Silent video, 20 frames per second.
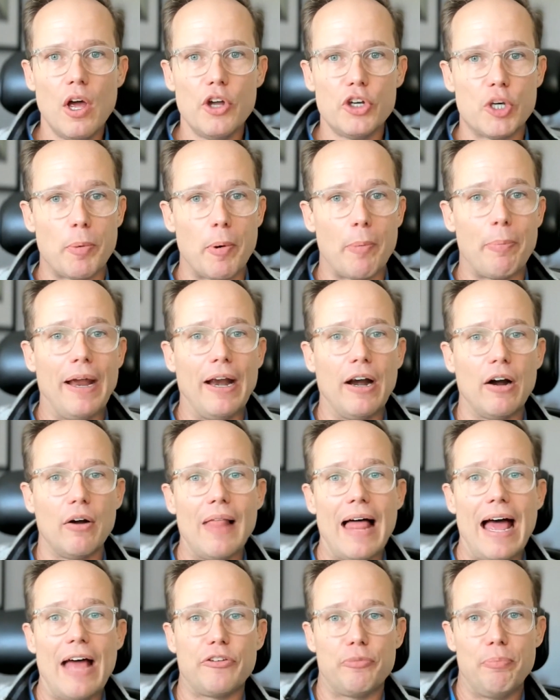to prepare
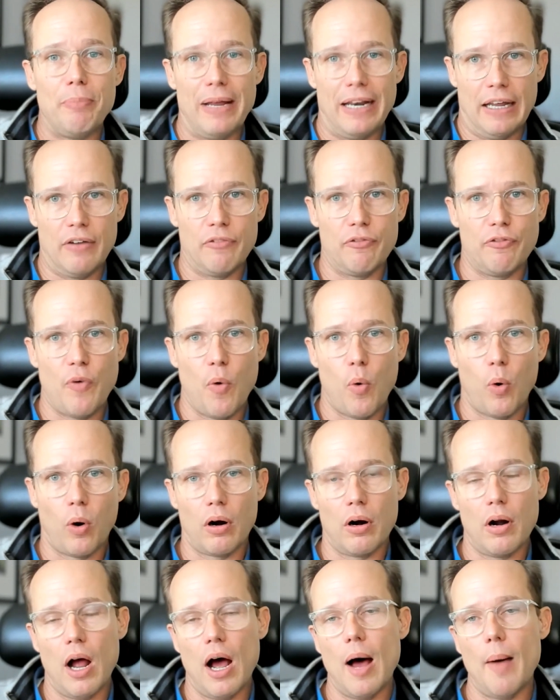last minute
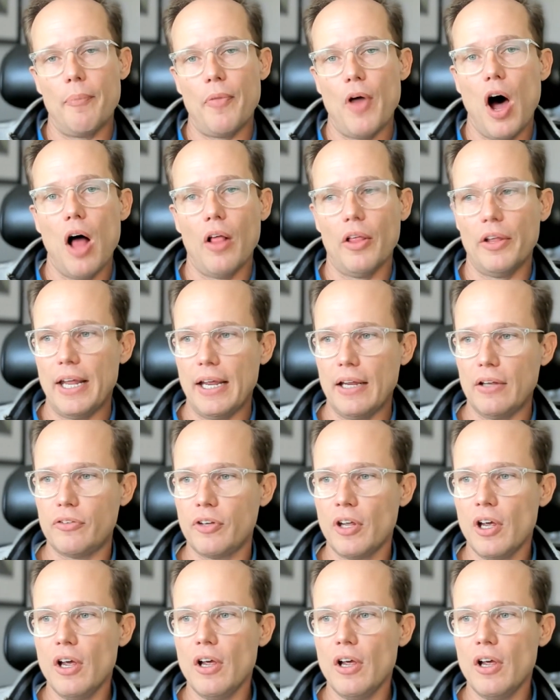for the holidays.